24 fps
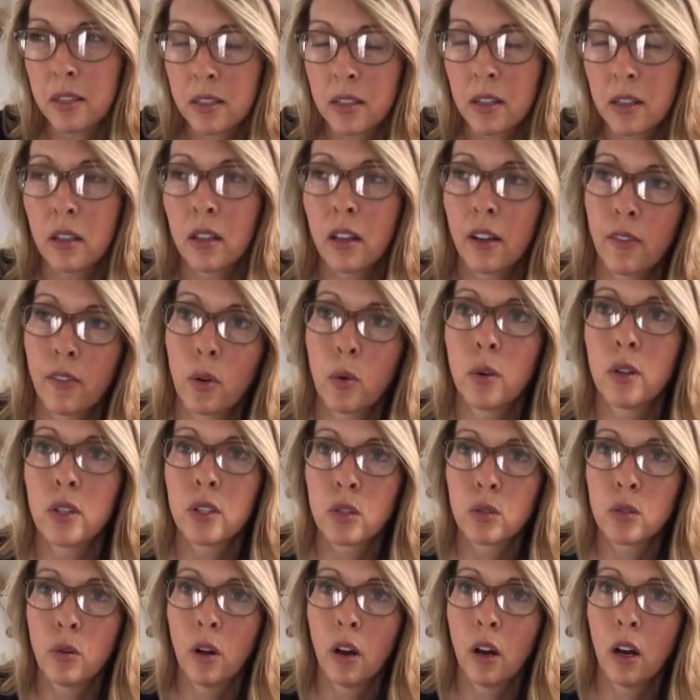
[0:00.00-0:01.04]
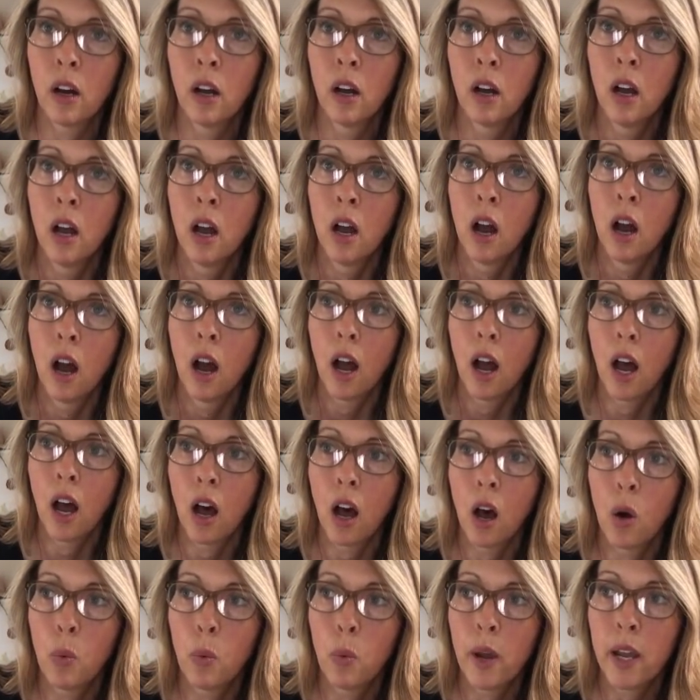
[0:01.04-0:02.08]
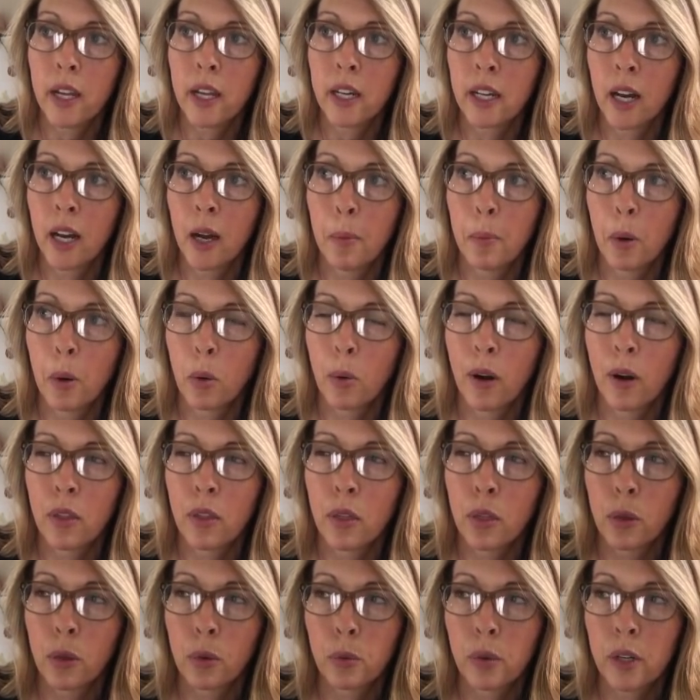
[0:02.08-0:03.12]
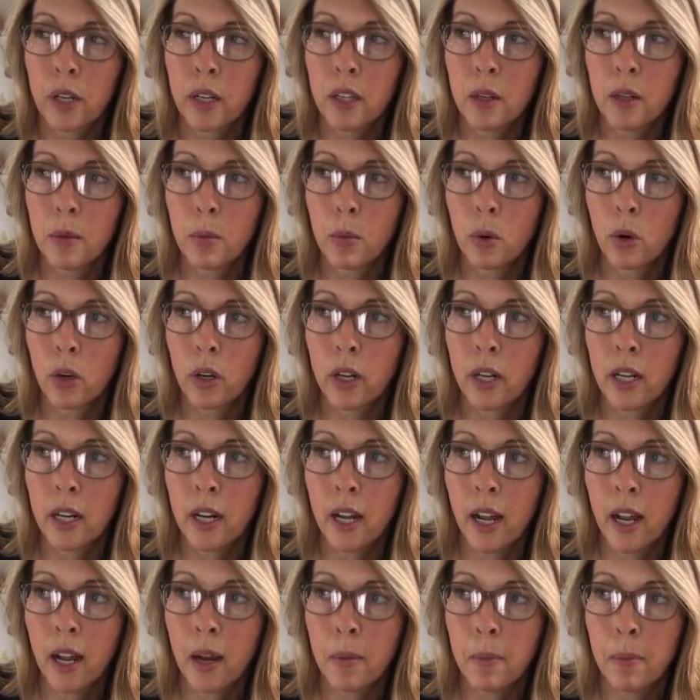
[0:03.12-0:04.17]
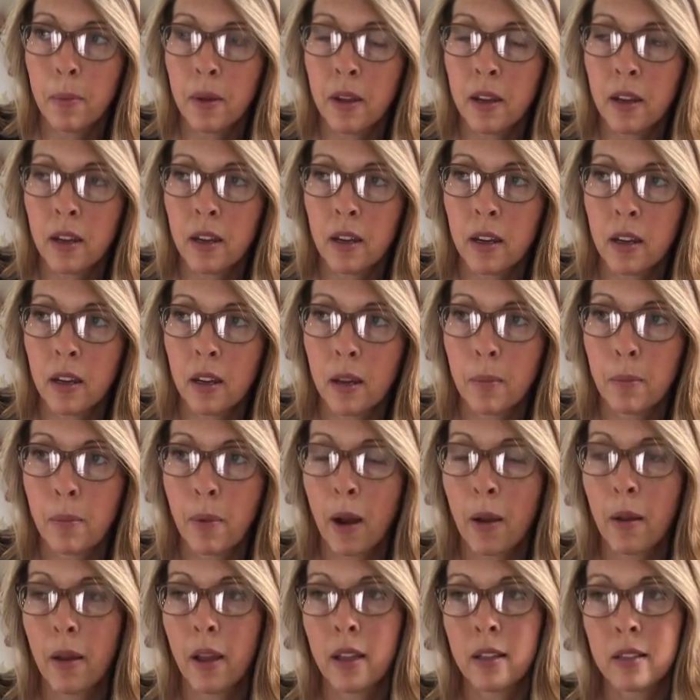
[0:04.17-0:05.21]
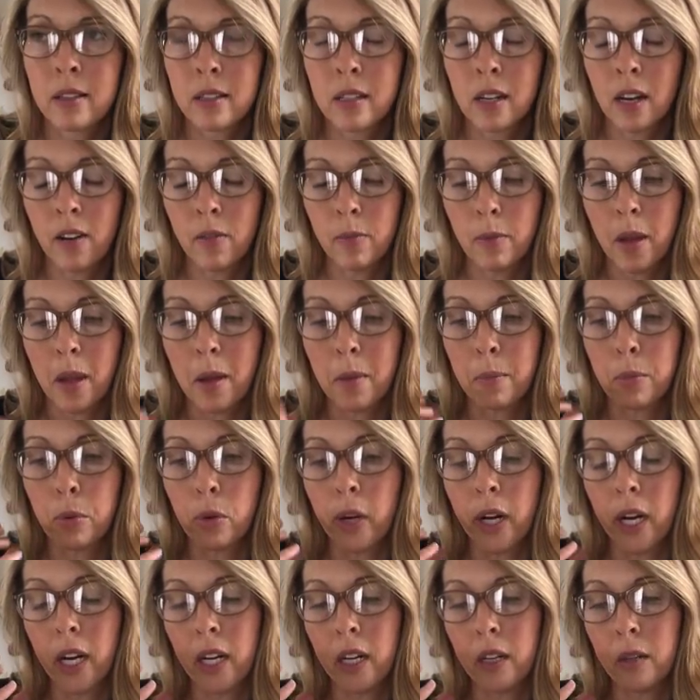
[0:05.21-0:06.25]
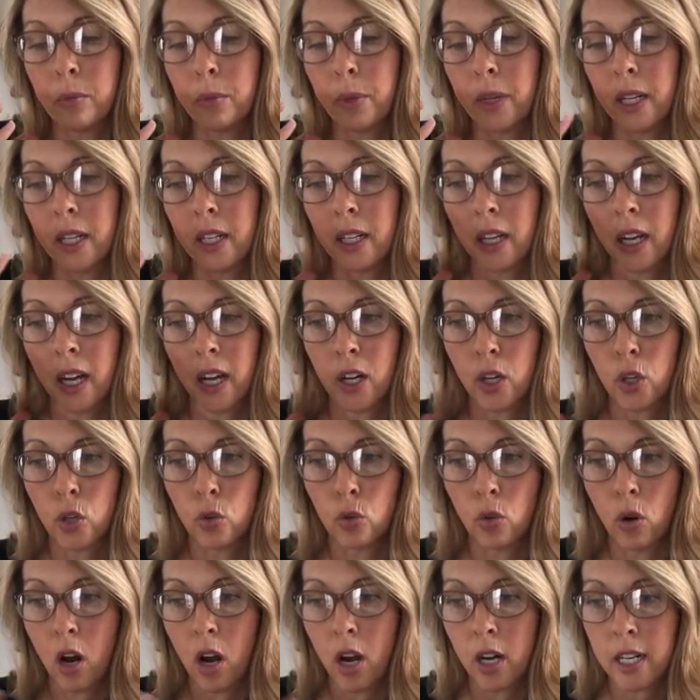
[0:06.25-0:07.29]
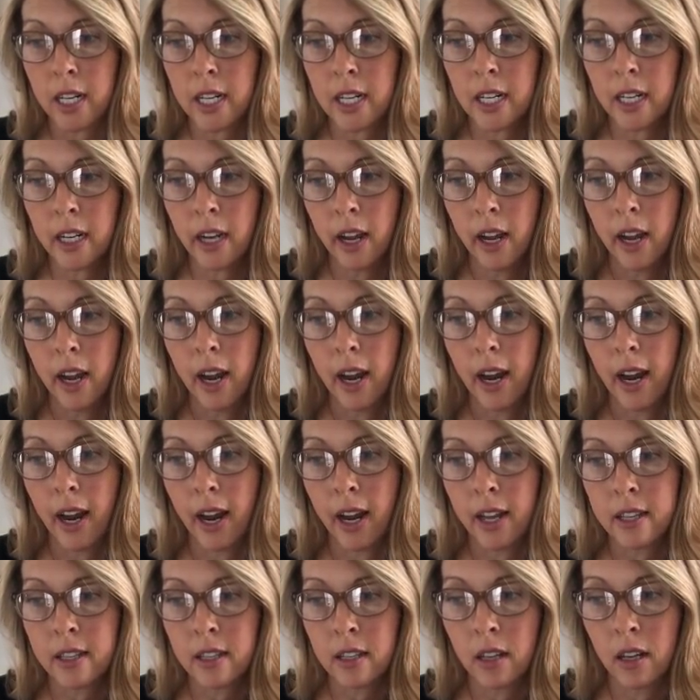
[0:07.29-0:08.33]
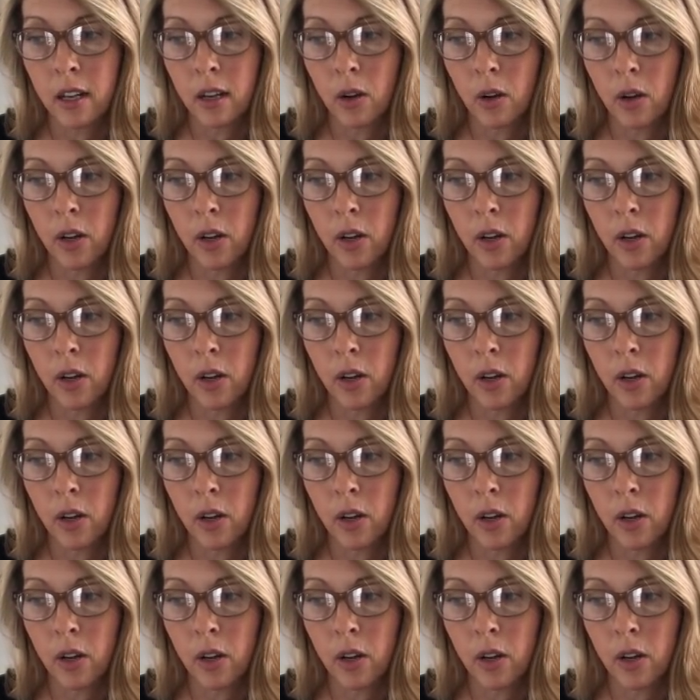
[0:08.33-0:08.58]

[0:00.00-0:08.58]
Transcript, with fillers: still every once in a while, I'll wake up around 3 in the morning and be instead of my brain being kind of groggy, it's